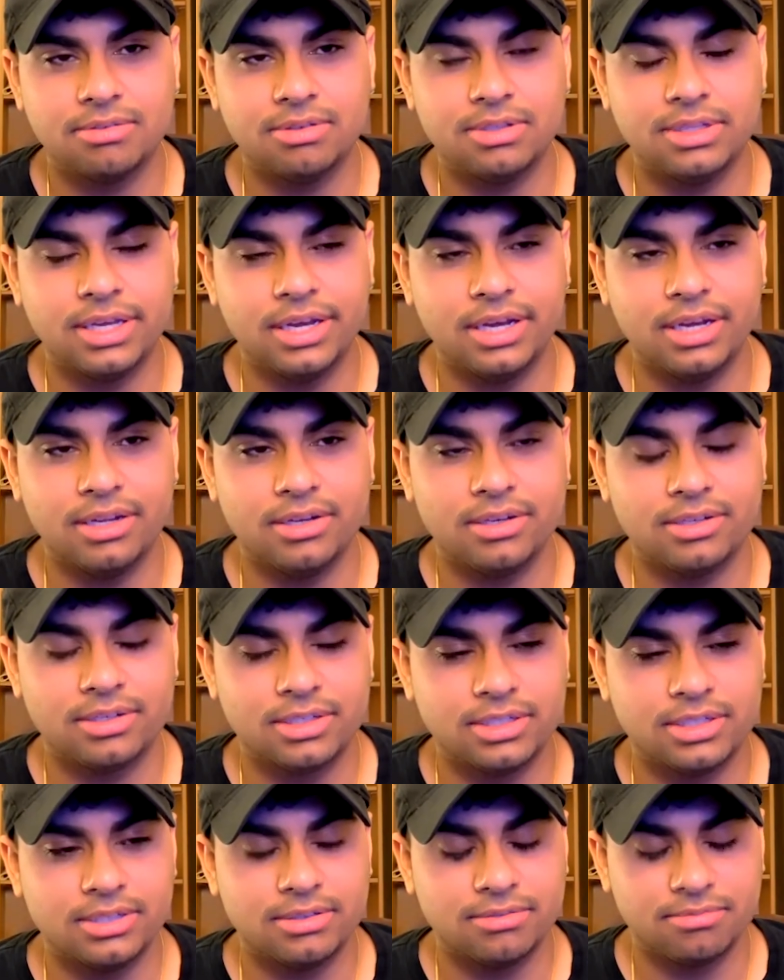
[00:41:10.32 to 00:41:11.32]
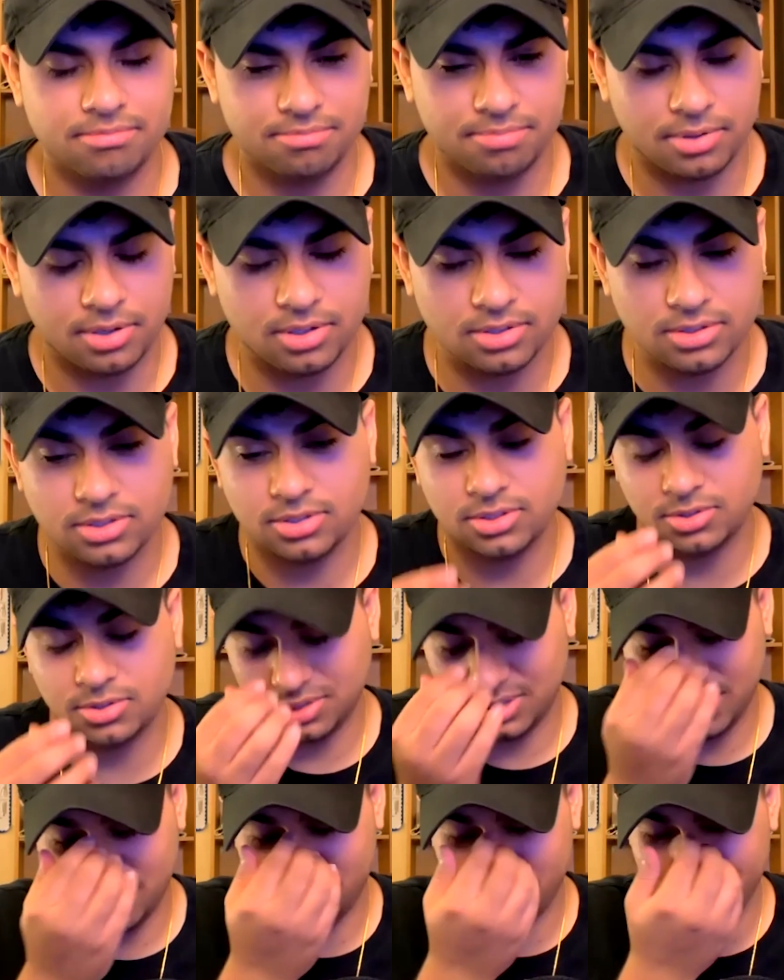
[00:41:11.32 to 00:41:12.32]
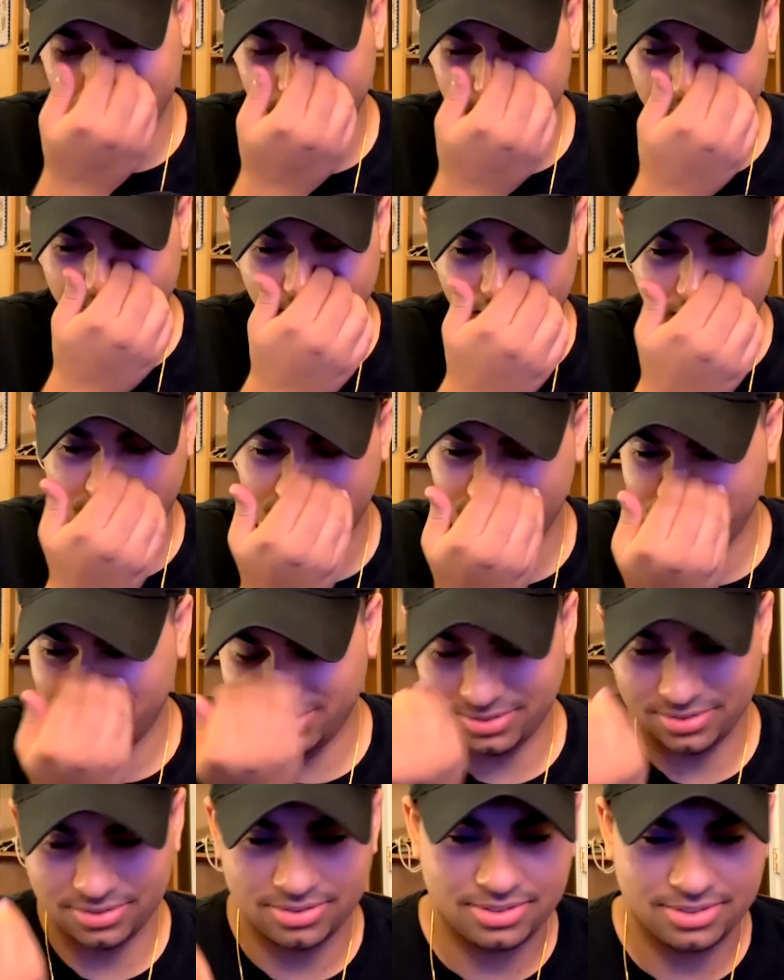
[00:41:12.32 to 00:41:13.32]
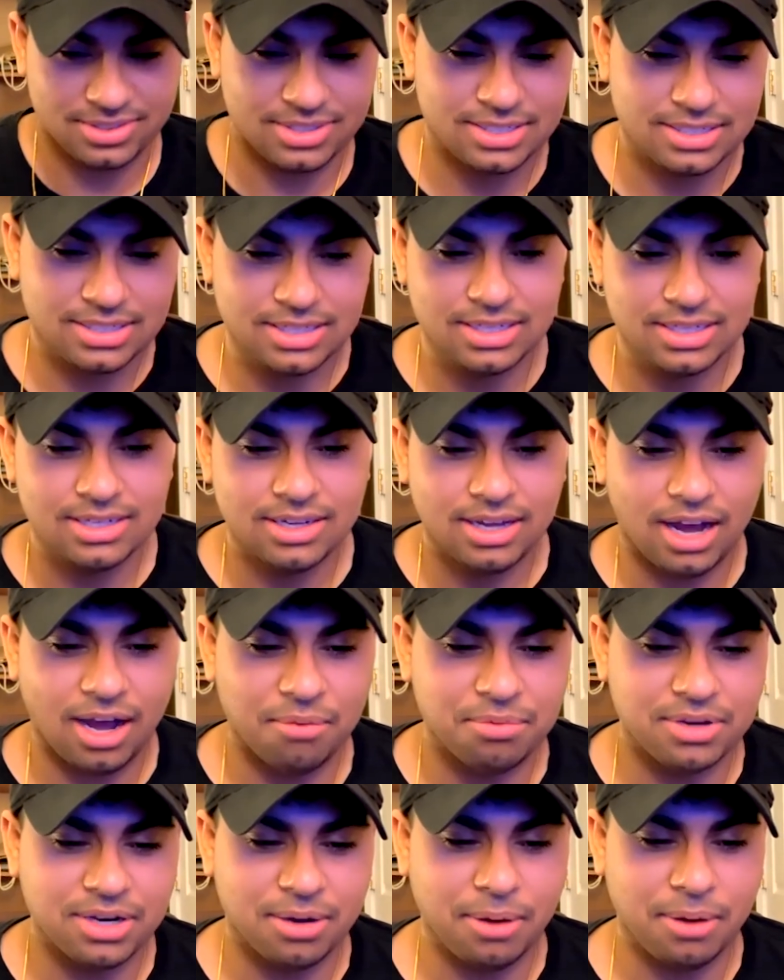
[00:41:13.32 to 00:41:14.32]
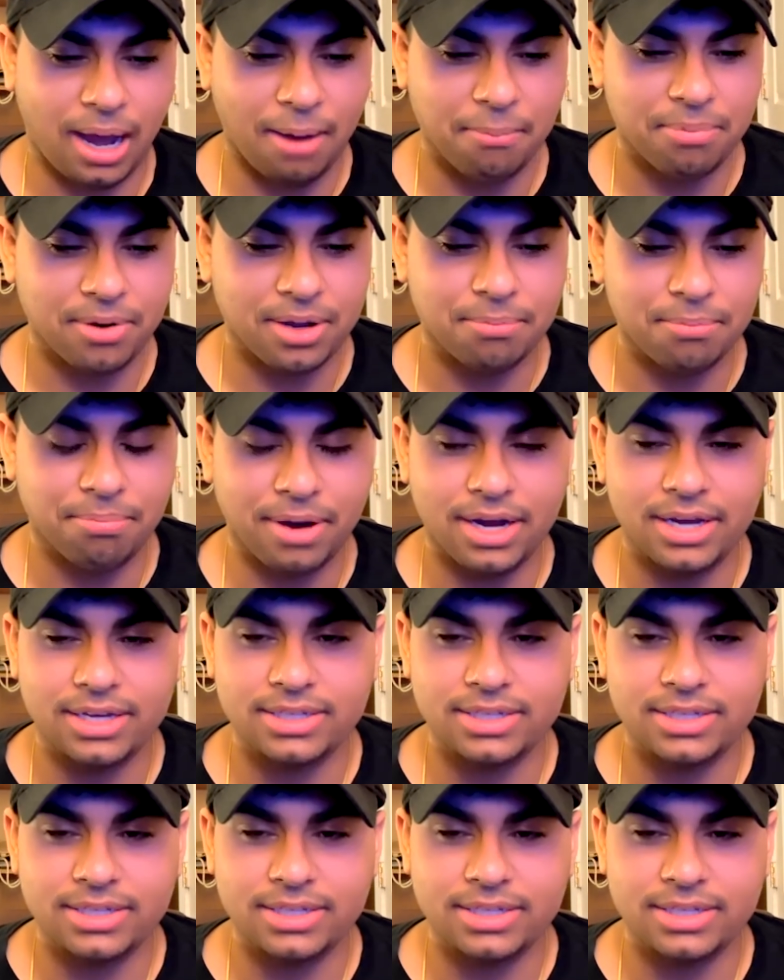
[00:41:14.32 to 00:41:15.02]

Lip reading: Yeah. Paul George was definitely different. I don't know, dude. I mean, I'm biased.